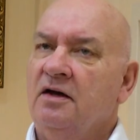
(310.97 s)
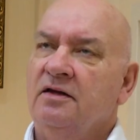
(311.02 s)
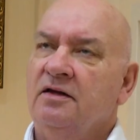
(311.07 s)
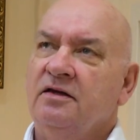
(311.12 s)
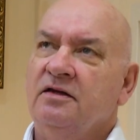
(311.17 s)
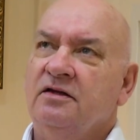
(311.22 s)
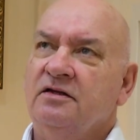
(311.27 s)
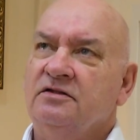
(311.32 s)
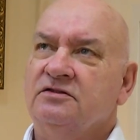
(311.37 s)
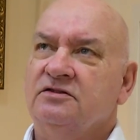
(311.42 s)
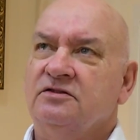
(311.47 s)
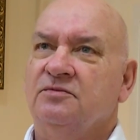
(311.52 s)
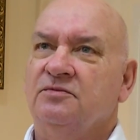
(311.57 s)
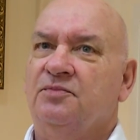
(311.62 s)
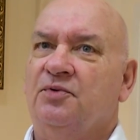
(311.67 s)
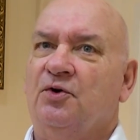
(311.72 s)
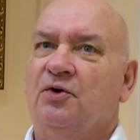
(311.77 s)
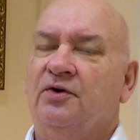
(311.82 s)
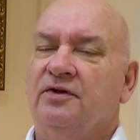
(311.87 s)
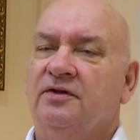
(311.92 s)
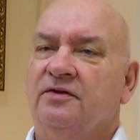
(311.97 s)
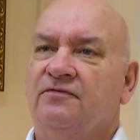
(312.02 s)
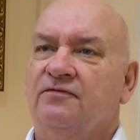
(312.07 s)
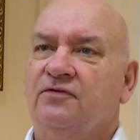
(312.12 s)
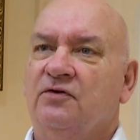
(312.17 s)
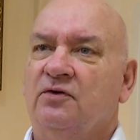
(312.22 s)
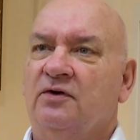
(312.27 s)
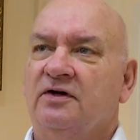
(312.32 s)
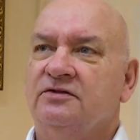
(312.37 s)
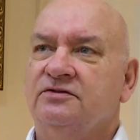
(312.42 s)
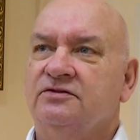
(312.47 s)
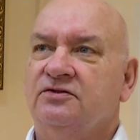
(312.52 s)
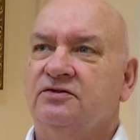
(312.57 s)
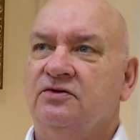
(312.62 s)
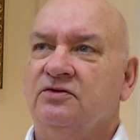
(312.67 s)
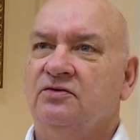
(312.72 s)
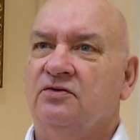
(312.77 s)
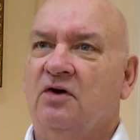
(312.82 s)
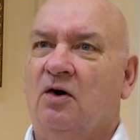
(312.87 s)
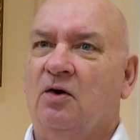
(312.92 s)
But it is important for us
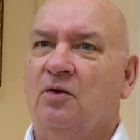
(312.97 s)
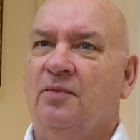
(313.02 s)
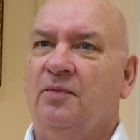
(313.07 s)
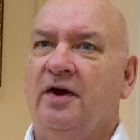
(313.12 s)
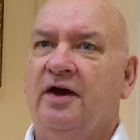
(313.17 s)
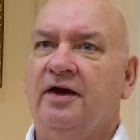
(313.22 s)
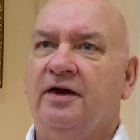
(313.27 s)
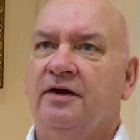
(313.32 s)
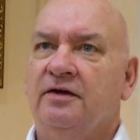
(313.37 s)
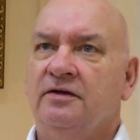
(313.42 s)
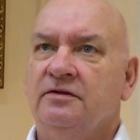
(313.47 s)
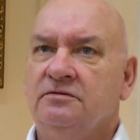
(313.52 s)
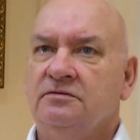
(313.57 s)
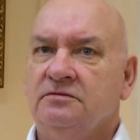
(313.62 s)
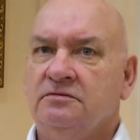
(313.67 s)
to obey